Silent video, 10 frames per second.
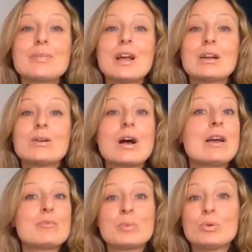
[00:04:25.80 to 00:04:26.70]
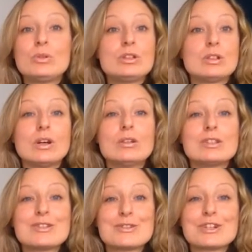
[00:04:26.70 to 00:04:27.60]
I know I've been bullied a lot
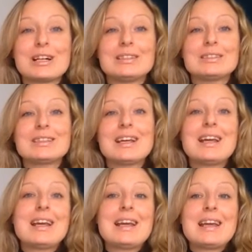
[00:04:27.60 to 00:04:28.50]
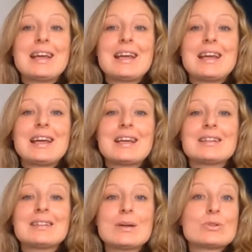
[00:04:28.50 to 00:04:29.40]
as a child, and
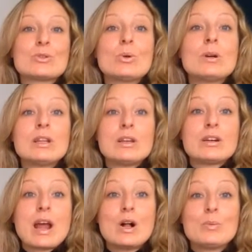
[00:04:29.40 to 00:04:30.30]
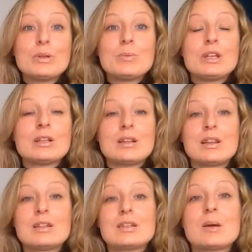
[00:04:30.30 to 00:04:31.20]
there was no one there helping me, and at
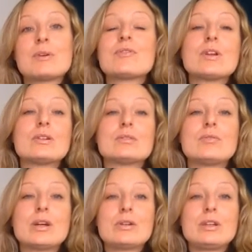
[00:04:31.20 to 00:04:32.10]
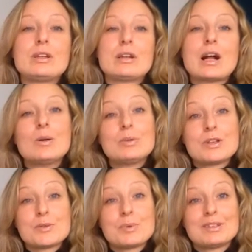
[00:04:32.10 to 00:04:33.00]
that time I felt very
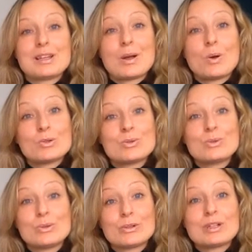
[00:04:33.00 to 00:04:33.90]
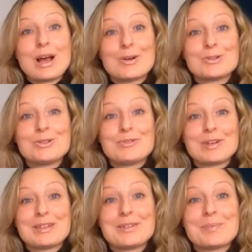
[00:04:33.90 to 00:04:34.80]
helpless, but I also learned how to
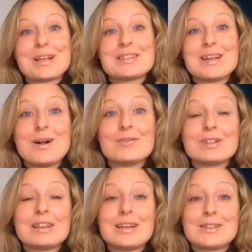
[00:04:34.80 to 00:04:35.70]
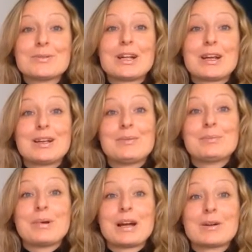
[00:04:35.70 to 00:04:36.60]
defend myself, and that's when I
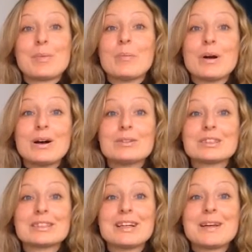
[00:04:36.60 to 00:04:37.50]
claimed back my power.